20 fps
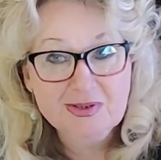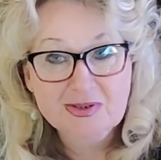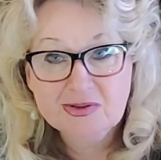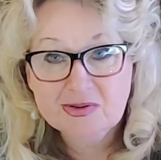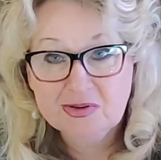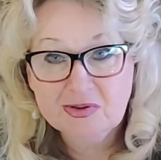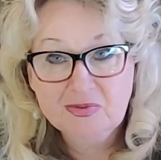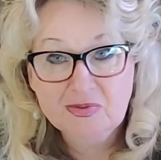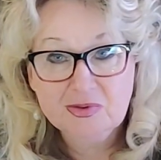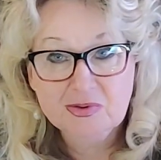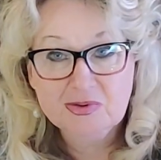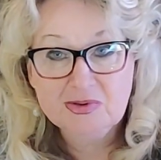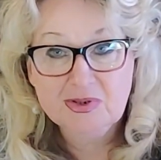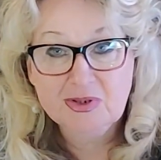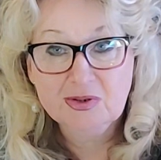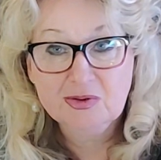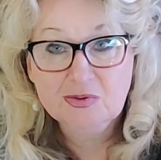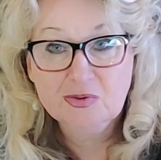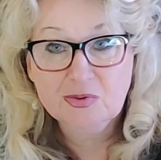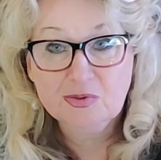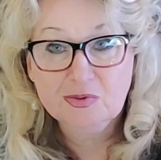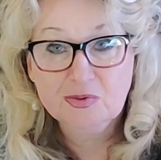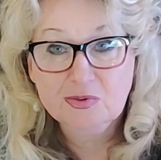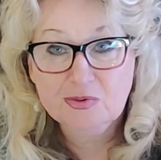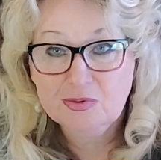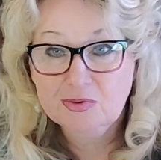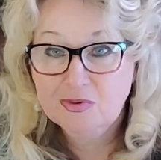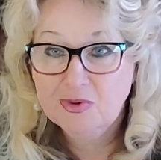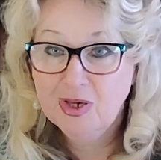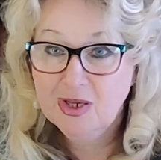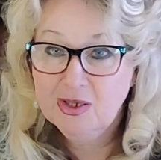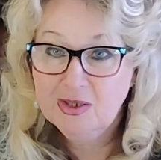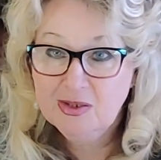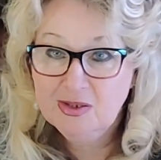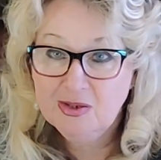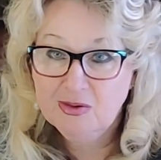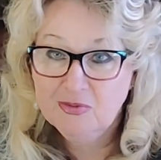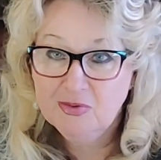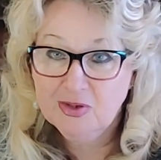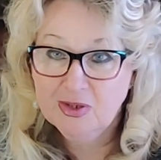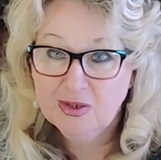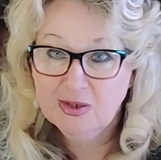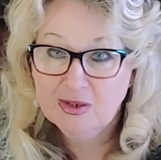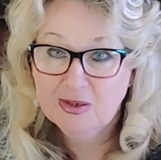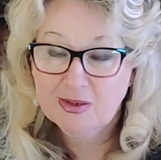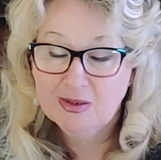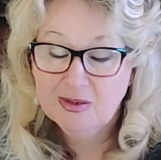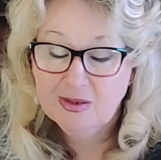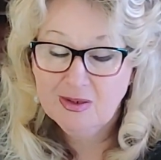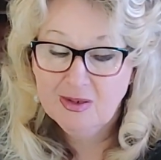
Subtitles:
is refusing to do anything.